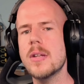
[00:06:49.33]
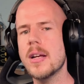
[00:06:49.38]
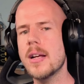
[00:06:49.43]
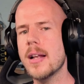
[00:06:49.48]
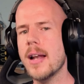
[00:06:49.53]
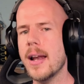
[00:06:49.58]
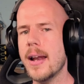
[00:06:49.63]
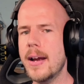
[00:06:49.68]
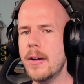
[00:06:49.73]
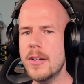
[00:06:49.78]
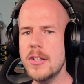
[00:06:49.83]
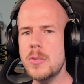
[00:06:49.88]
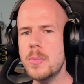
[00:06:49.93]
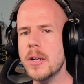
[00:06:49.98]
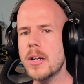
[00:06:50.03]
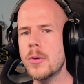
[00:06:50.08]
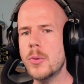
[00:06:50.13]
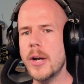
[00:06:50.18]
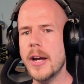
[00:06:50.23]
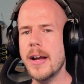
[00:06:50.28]
Clarence
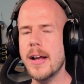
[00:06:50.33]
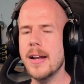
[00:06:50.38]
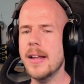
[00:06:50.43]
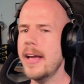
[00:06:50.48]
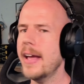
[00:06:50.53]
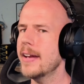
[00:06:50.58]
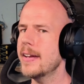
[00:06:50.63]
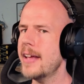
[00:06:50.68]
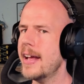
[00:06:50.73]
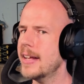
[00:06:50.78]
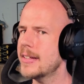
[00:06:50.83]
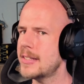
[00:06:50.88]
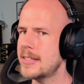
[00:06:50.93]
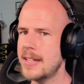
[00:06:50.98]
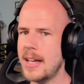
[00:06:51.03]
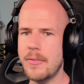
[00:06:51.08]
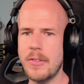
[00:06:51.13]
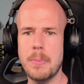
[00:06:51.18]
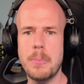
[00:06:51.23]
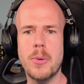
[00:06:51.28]
McRail, and S.
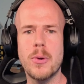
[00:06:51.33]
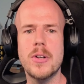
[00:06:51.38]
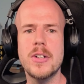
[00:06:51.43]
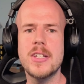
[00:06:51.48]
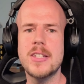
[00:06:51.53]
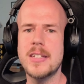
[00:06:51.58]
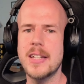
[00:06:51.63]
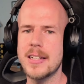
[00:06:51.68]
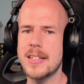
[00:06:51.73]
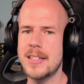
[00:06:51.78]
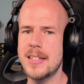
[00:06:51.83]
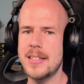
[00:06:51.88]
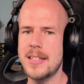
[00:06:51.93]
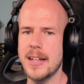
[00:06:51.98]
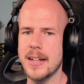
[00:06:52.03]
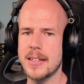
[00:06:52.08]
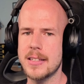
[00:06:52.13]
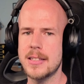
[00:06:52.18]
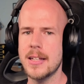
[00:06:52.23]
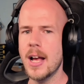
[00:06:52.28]

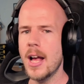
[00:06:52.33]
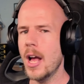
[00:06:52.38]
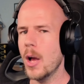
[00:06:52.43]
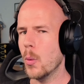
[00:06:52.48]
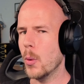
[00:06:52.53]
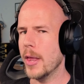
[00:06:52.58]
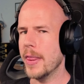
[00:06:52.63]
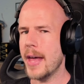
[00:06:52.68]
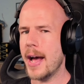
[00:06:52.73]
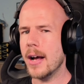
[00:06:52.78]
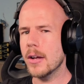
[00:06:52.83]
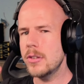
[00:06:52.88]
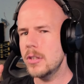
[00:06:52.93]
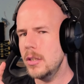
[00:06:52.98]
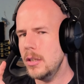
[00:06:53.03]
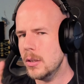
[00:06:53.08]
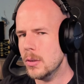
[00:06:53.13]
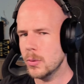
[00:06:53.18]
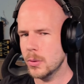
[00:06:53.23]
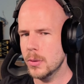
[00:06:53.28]
Davenport66. Without
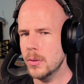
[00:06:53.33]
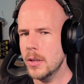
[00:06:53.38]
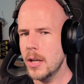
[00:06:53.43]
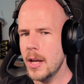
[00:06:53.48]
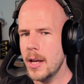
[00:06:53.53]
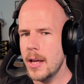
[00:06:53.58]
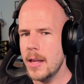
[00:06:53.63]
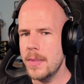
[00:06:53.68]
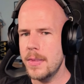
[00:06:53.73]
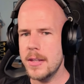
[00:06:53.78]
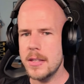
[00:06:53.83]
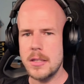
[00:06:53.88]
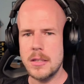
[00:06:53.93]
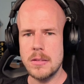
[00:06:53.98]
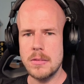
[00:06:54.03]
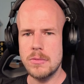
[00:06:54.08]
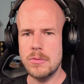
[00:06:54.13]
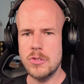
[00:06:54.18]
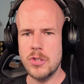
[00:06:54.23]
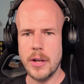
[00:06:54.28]
you,
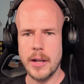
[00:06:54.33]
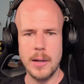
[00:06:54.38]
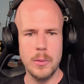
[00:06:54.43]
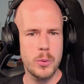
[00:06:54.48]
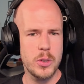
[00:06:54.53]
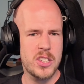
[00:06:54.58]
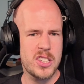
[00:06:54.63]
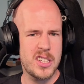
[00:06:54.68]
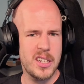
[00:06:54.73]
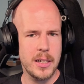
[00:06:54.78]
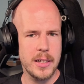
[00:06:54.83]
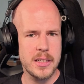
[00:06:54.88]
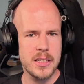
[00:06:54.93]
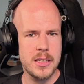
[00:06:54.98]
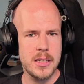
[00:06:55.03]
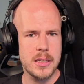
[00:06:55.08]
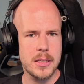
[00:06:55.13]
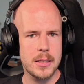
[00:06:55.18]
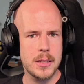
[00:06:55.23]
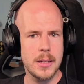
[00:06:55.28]
this channel would still
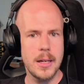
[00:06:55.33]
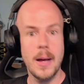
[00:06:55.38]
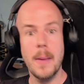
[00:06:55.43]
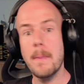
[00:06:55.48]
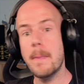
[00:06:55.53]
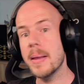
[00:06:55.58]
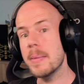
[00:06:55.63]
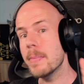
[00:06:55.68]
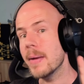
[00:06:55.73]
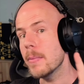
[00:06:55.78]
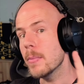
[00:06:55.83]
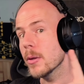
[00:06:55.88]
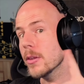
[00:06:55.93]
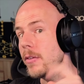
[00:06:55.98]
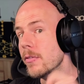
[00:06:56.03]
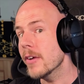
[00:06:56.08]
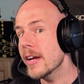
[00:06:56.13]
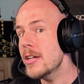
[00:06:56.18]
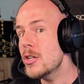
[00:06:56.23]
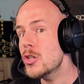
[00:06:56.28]
exist, but my
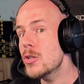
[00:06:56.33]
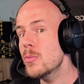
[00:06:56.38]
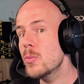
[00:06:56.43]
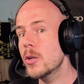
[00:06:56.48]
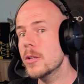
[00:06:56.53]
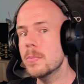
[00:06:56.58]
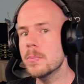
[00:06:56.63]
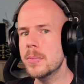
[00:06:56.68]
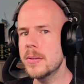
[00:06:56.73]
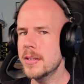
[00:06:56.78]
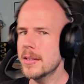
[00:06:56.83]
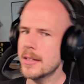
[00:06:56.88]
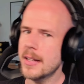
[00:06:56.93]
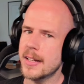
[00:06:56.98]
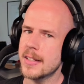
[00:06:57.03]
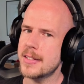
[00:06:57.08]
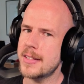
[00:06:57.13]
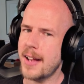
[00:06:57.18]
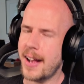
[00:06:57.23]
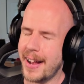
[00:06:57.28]
motivation wouldn't be
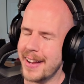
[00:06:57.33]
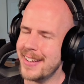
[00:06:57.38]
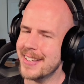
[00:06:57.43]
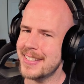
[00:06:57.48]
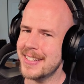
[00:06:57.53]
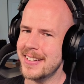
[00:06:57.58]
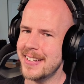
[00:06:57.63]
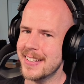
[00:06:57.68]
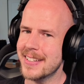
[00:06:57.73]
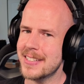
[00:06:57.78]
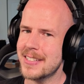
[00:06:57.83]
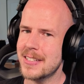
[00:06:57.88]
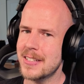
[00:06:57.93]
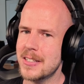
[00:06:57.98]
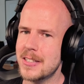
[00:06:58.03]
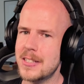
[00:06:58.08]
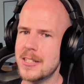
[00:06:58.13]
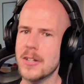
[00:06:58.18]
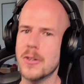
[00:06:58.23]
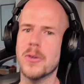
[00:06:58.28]
as high as it is.
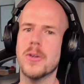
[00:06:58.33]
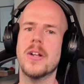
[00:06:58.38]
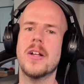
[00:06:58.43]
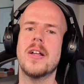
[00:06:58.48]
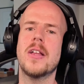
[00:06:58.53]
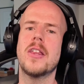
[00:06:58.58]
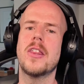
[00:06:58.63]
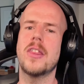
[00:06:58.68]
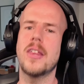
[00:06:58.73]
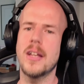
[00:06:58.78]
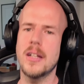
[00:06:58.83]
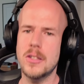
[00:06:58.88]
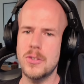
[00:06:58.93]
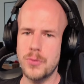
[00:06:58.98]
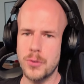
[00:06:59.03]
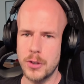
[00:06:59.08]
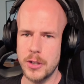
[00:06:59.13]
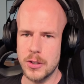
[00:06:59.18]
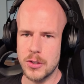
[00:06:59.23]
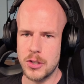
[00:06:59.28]
So, thanks
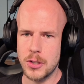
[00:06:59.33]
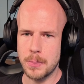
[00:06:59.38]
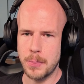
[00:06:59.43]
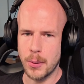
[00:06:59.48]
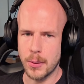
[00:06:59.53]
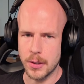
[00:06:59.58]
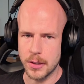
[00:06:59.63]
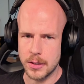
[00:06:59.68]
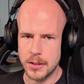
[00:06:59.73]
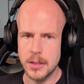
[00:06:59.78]
for your support.